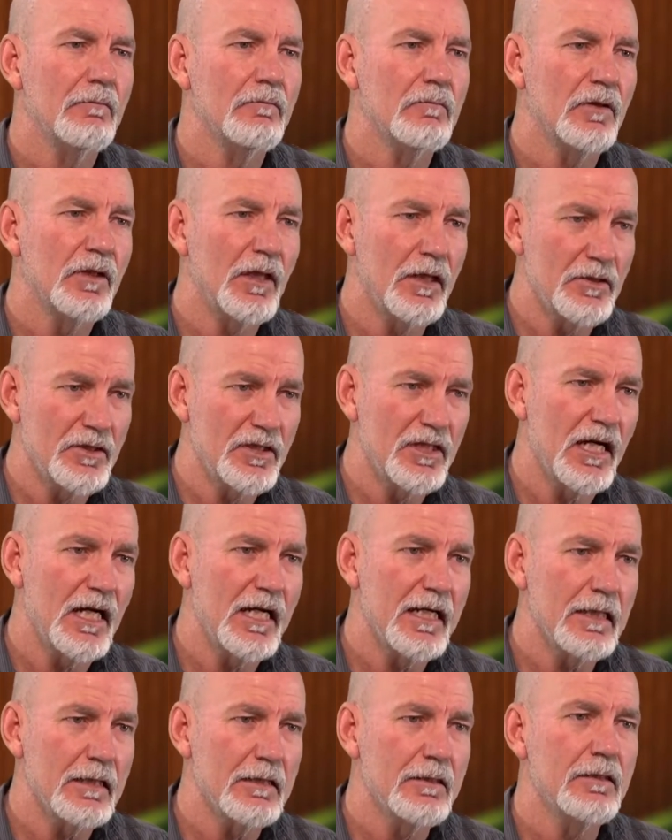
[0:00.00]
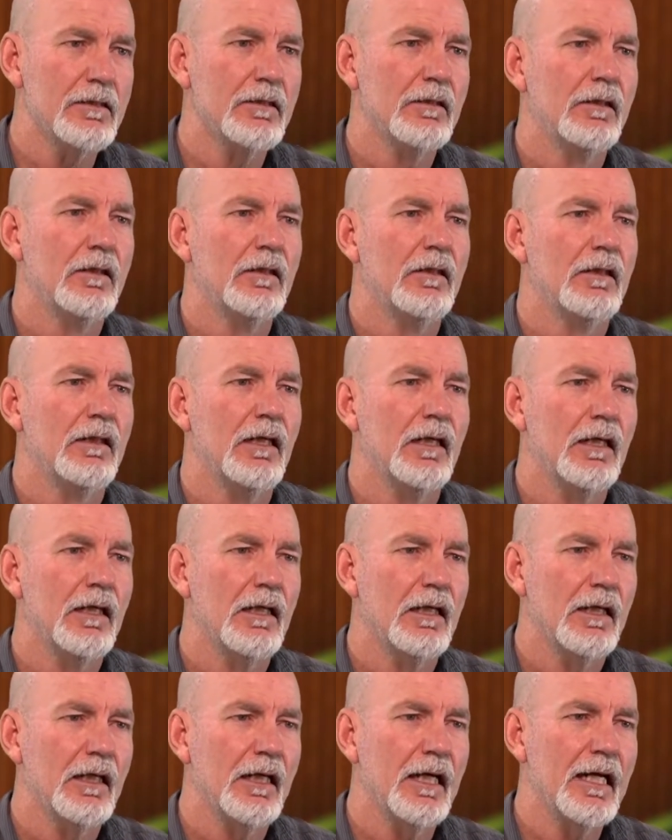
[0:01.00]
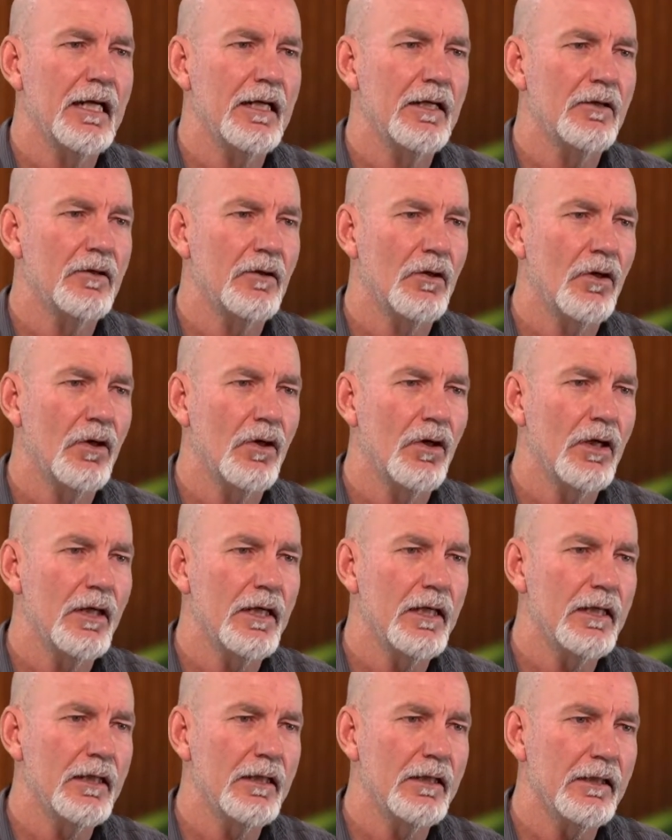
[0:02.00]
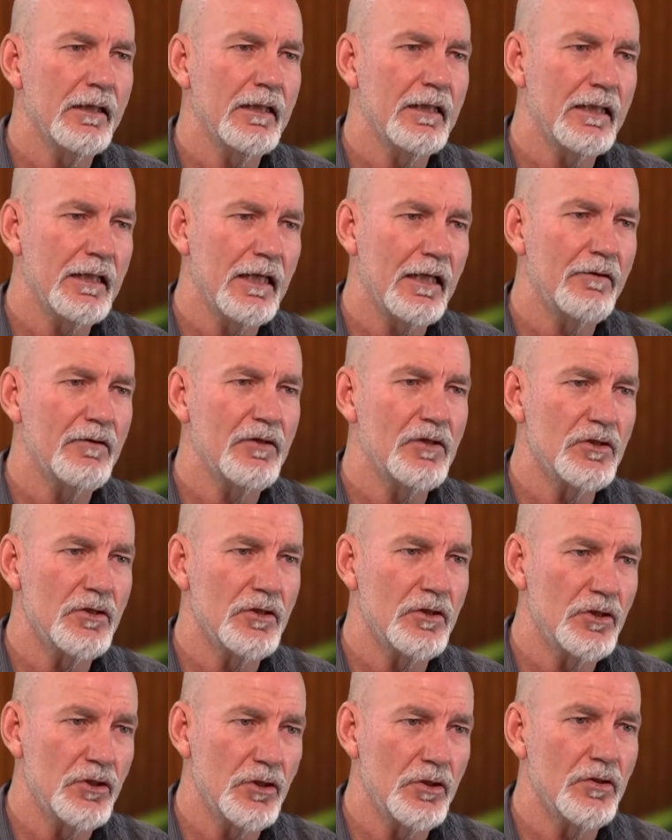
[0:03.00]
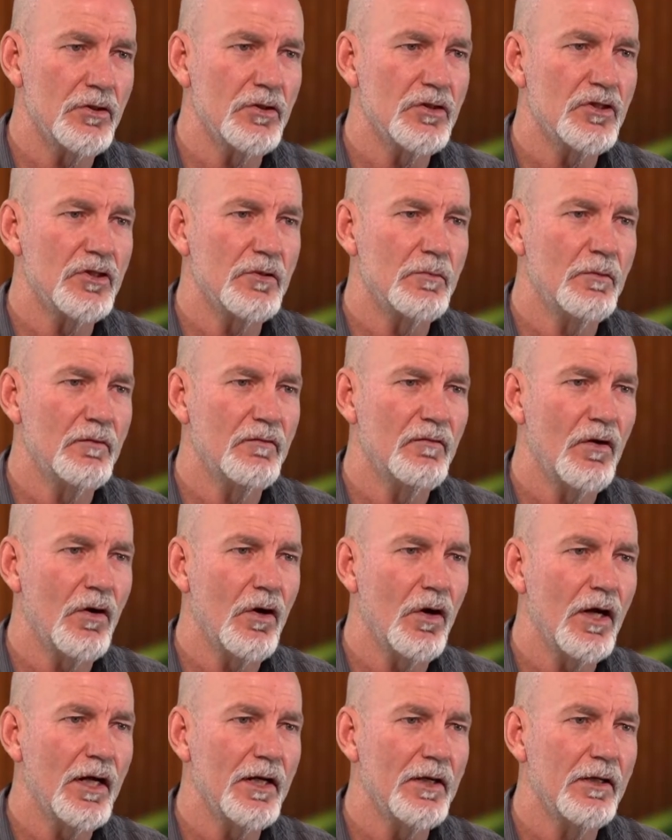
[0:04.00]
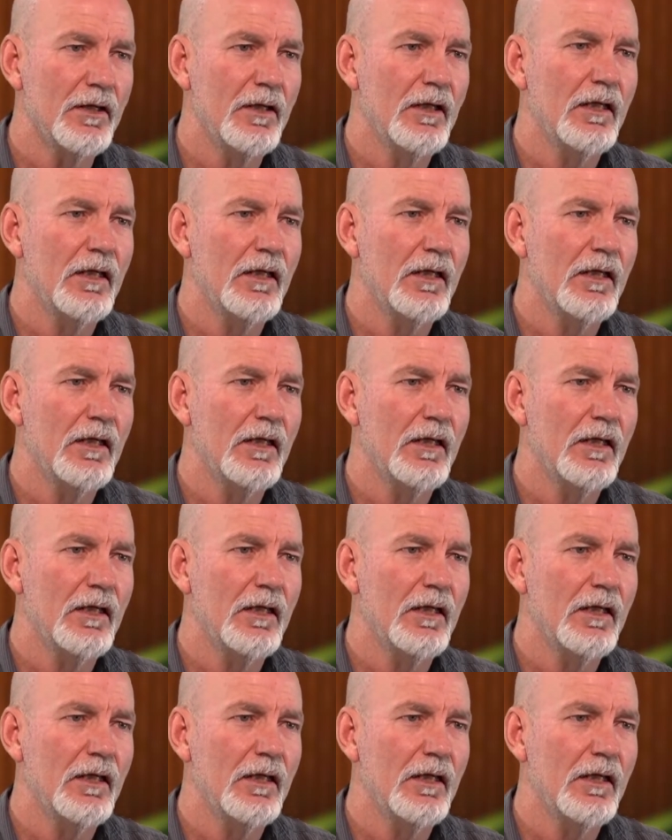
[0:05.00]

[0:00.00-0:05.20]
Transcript: low stakes, and I encourage the tutors to provide